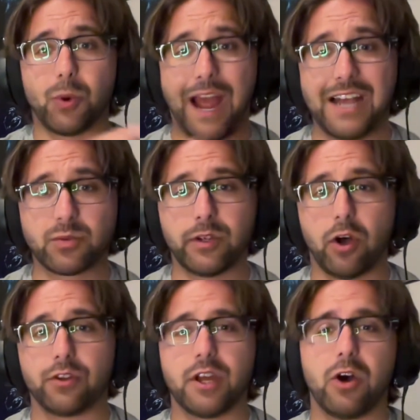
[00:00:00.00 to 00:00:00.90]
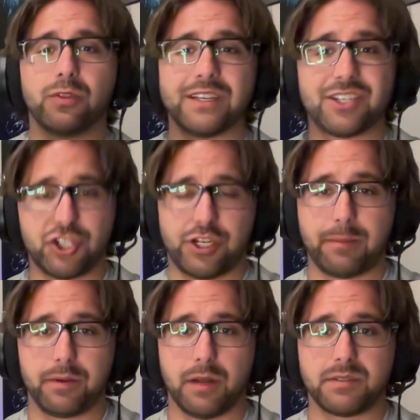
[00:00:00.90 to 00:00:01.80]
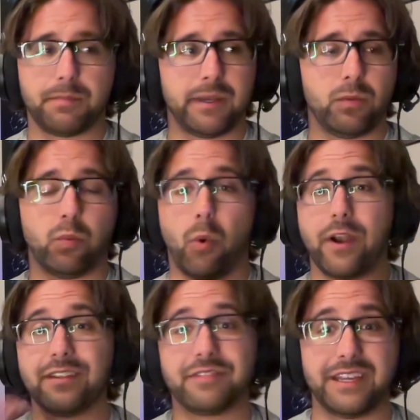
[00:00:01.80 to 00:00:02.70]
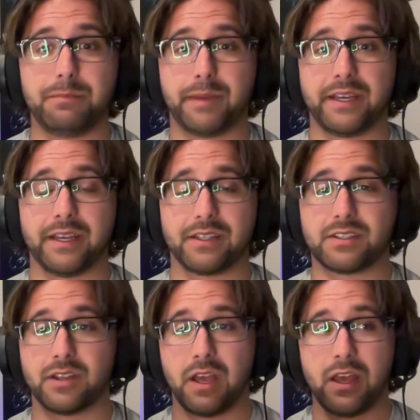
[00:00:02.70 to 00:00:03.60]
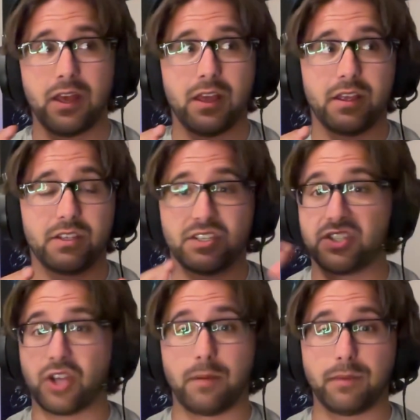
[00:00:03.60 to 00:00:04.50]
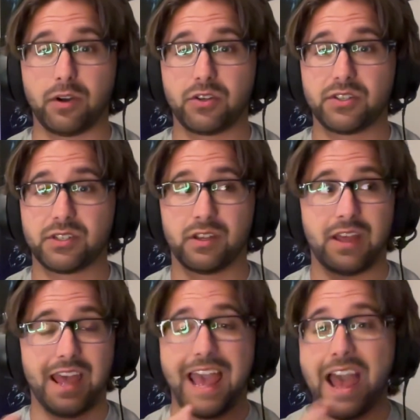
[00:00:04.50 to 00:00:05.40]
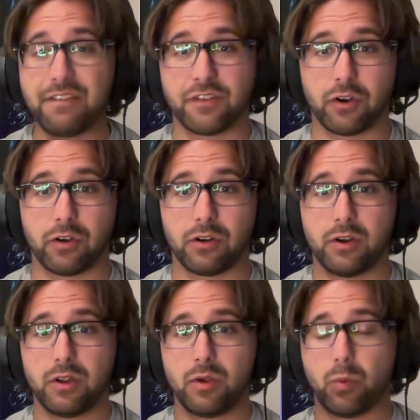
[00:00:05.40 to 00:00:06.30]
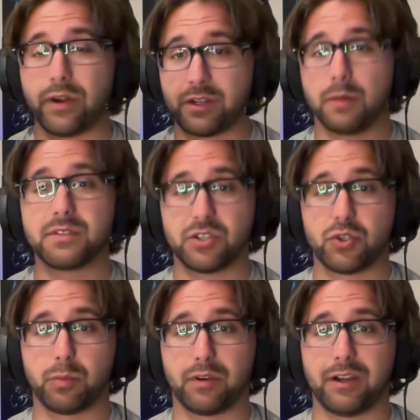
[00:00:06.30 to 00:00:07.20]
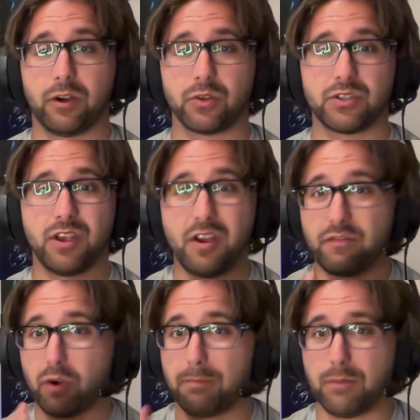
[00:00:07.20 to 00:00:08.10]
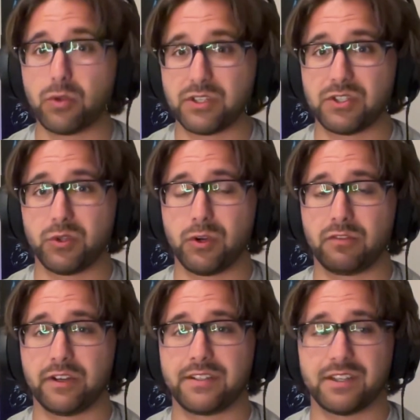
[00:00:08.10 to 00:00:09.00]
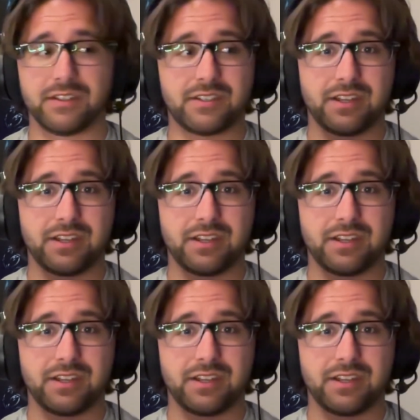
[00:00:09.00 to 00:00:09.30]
as we all know, this is shaping up to be one of the biggest summers ever when it comes to superheroes for a multitude of reasons,